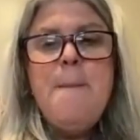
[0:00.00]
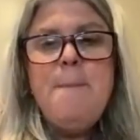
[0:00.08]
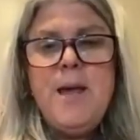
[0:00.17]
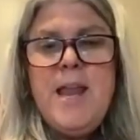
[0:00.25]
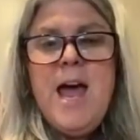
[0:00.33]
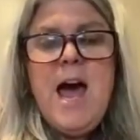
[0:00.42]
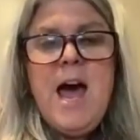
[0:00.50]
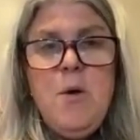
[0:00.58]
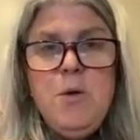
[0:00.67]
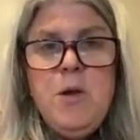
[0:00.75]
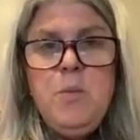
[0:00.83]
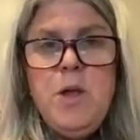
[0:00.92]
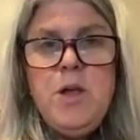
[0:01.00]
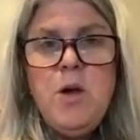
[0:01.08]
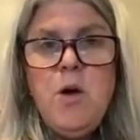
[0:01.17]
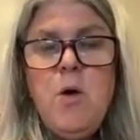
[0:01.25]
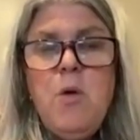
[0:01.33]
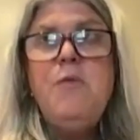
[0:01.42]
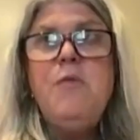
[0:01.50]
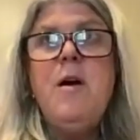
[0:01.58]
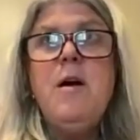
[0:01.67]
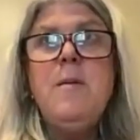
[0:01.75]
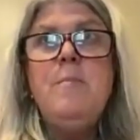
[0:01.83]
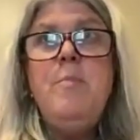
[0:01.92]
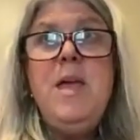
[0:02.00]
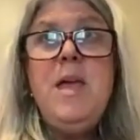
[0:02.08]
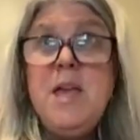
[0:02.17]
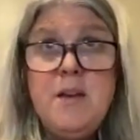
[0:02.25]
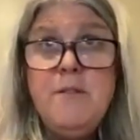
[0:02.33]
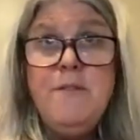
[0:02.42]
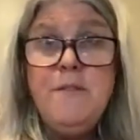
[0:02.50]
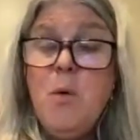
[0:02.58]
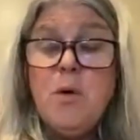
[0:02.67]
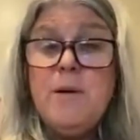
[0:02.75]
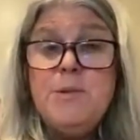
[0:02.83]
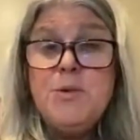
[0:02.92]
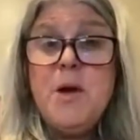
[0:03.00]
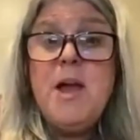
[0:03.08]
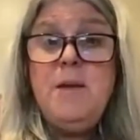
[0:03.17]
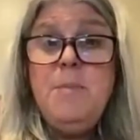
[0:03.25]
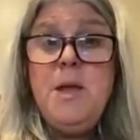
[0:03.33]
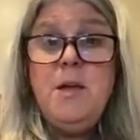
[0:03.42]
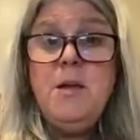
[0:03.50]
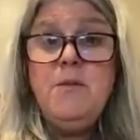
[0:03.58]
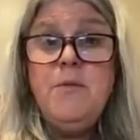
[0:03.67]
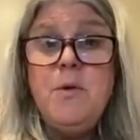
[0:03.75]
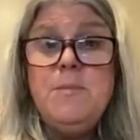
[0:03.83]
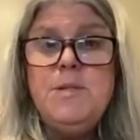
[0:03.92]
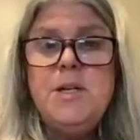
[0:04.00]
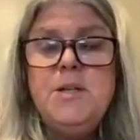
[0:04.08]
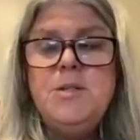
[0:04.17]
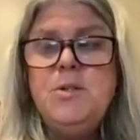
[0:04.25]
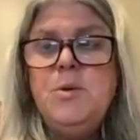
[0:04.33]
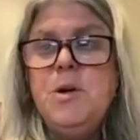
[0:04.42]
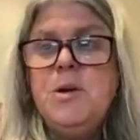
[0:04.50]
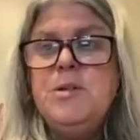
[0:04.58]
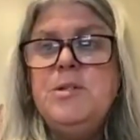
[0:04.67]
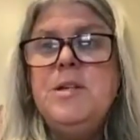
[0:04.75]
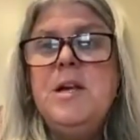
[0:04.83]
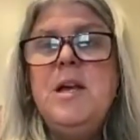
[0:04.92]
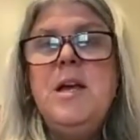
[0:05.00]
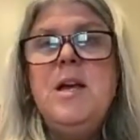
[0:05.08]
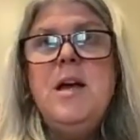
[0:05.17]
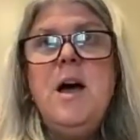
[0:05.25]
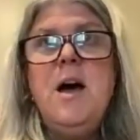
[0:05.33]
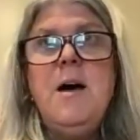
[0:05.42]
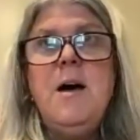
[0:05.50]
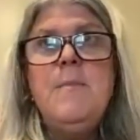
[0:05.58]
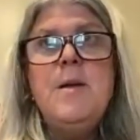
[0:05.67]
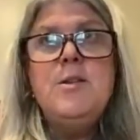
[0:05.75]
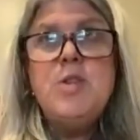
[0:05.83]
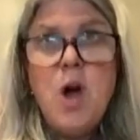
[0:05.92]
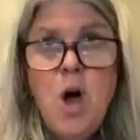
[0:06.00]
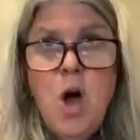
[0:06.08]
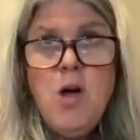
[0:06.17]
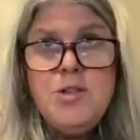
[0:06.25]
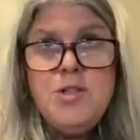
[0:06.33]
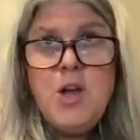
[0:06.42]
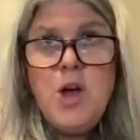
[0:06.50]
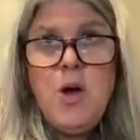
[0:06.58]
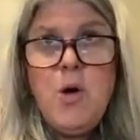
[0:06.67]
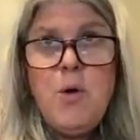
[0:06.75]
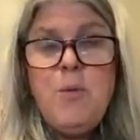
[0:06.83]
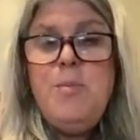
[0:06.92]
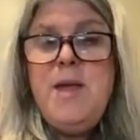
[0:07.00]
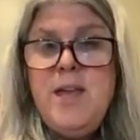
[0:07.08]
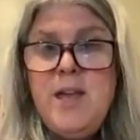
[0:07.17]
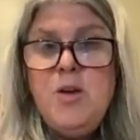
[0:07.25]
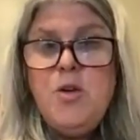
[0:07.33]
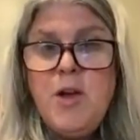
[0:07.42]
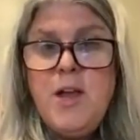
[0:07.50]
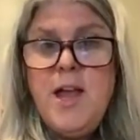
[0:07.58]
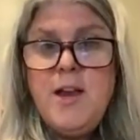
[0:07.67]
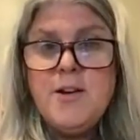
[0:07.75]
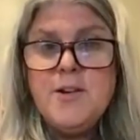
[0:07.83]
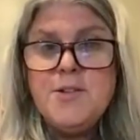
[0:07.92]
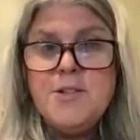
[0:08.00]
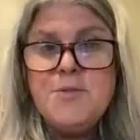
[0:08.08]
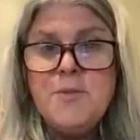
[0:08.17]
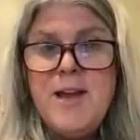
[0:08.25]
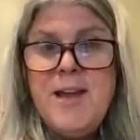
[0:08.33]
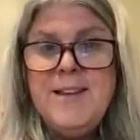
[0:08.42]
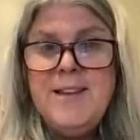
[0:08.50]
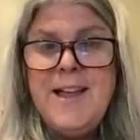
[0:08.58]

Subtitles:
But how can we go from being informed, right? Being informed consumers, to also being creators, right?